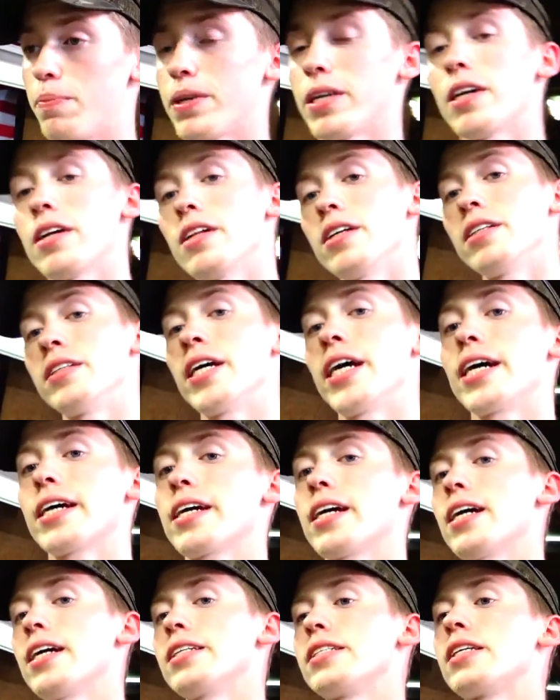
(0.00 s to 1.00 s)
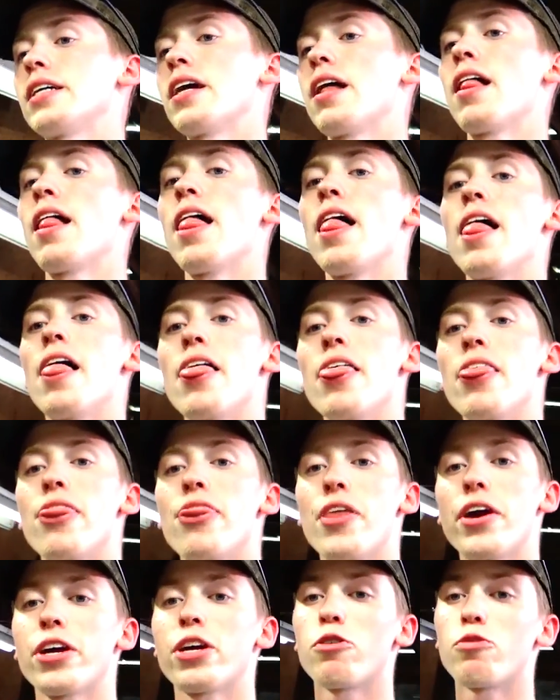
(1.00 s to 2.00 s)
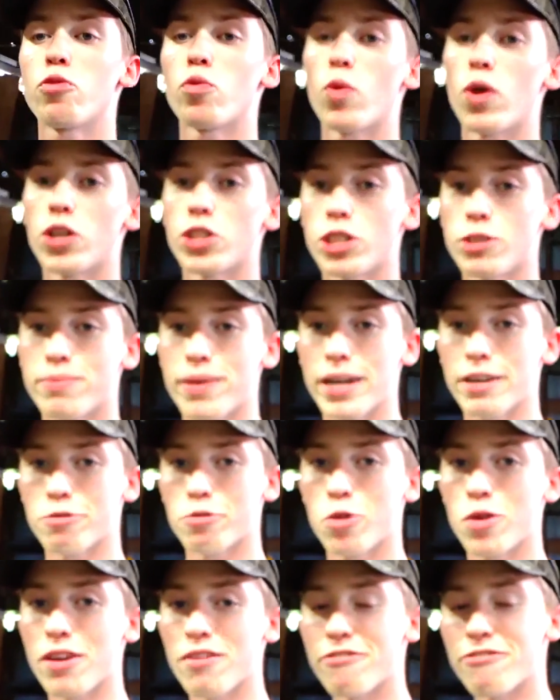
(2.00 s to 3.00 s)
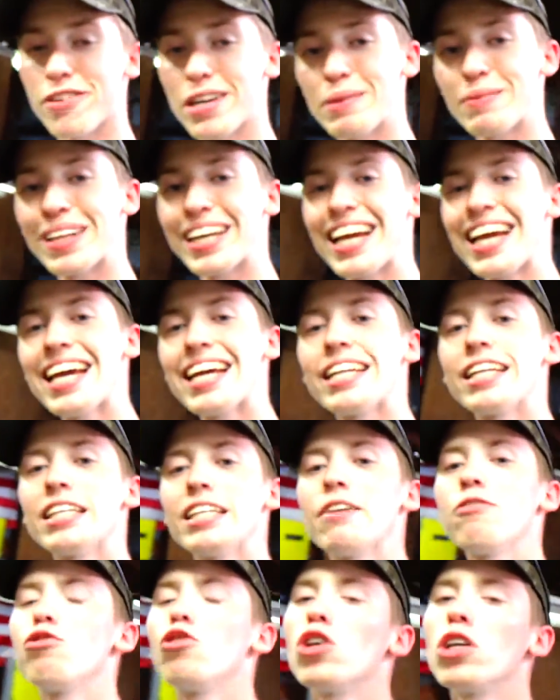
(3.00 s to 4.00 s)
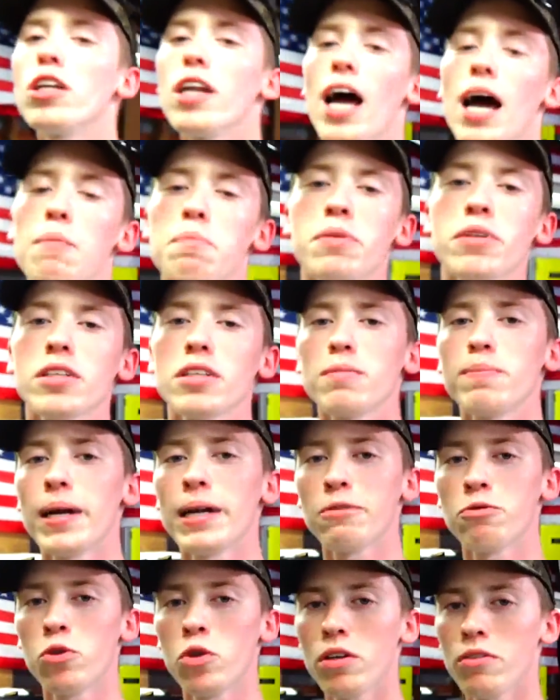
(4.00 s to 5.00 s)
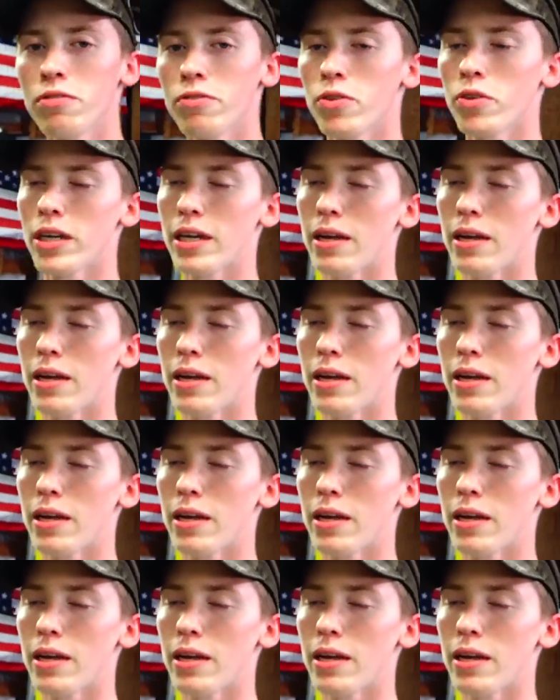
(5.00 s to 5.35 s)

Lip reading: But other than that, guys, thank you for watching Back40 Family. And if you're not part of the Back40